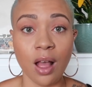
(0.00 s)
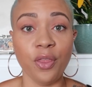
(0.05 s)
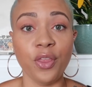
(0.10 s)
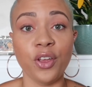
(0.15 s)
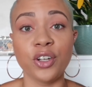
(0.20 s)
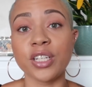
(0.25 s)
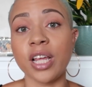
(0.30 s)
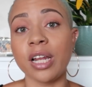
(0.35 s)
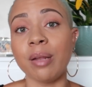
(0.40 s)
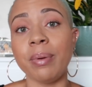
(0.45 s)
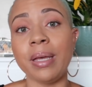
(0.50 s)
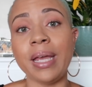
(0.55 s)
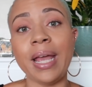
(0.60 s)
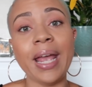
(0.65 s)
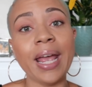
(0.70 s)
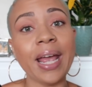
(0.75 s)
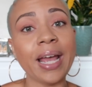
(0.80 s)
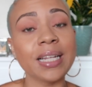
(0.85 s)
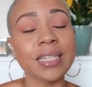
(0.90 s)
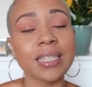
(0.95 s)
There's gonna be
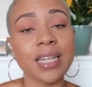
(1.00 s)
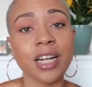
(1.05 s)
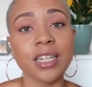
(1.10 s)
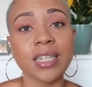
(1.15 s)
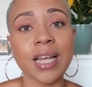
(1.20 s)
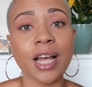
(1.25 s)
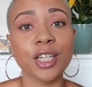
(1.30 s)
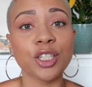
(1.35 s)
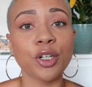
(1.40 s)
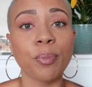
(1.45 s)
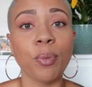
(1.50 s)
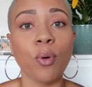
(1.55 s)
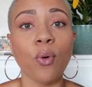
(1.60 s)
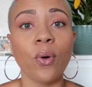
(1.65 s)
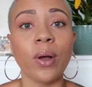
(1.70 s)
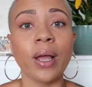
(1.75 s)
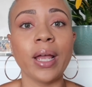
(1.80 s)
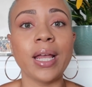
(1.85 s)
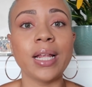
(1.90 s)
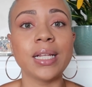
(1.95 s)
hand sanitizer
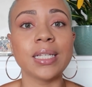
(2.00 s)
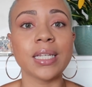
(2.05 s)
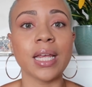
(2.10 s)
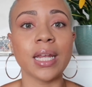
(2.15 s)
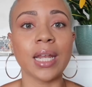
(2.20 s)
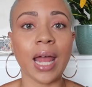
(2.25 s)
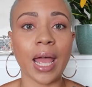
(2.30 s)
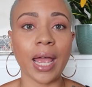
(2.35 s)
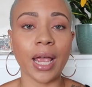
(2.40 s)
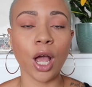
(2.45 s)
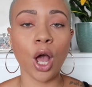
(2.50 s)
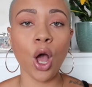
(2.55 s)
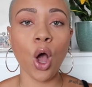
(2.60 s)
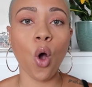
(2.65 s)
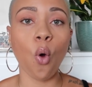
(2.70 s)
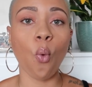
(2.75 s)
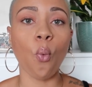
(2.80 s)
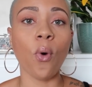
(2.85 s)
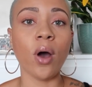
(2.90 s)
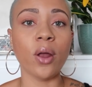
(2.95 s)
points and like
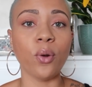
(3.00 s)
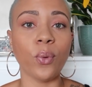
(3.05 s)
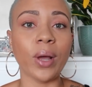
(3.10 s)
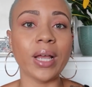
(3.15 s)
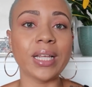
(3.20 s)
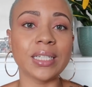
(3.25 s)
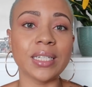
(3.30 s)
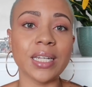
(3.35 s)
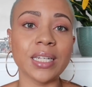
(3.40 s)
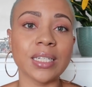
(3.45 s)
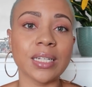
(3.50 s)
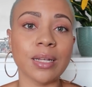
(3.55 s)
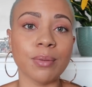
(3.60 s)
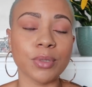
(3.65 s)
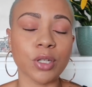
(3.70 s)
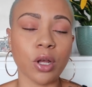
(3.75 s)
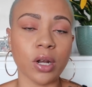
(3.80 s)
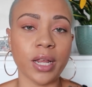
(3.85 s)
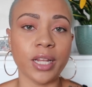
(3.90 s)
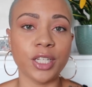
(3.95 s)
one-way
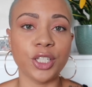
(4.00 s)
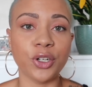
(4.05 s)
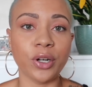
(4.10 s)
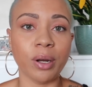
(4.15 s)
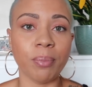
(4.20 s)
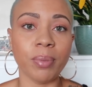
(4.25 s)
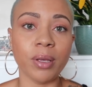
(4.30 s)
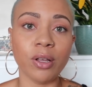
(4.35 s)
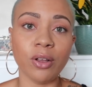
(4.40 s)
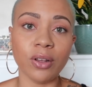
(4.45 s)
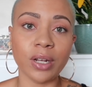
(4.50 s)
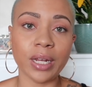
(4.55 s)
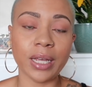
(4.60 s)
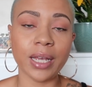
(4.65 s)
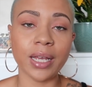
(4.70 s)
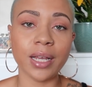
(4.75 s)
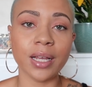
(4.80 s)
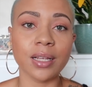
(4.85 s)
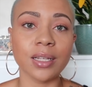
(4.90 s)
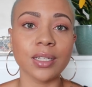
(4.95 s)
systems on entering
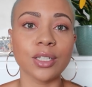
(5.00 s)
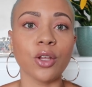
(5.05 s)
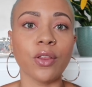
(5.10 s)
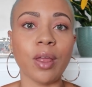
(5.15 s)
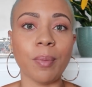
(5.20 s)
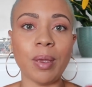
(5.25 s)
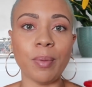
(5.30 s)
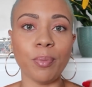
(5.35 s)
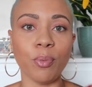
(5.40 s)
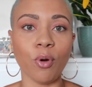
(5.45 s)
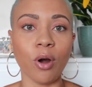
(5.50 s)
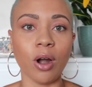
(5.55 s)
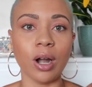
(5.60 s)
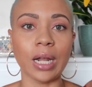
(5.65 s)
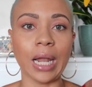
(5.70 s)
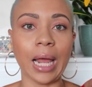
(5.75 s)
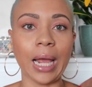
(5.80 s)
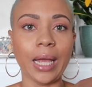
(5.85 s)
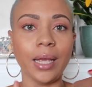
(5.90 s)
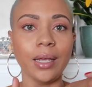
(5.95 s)
buildings so that people
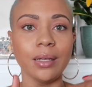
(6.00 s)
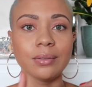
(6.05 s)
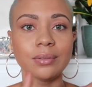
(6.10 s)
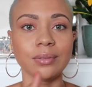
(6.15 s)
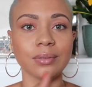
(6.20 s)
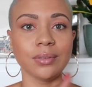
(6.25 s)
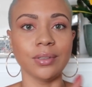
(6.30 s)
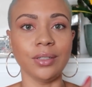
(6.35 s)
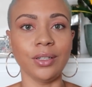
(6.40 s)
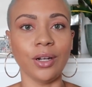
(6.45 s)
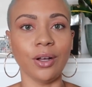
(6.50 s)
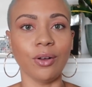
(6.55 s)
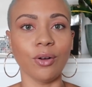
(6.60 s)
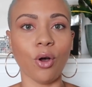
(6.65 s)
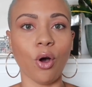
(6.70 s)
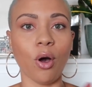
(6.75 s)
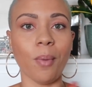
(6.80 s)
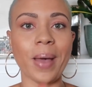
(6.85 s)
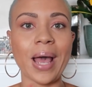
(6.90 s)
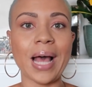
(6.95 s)
aren't like, you know,
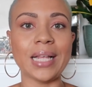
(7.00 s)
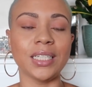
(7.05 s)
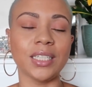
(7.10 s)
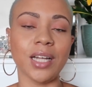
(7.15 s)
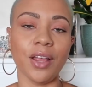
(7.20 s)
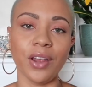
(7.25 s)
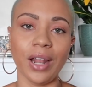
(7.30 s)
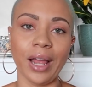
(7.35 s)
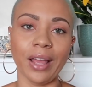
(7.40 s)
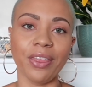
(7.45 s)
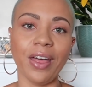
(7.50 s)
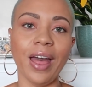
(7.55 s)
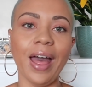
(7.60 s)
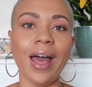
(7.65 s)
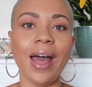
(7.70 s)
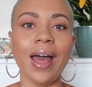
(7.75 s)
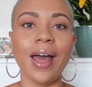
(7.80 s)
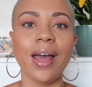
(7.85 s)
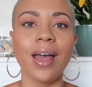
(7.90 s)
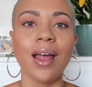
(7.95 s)
going past each other like
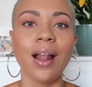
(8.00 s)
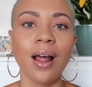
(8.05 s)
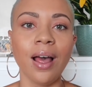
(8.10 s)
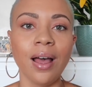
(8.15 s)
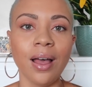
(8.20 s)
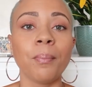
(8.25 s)
that.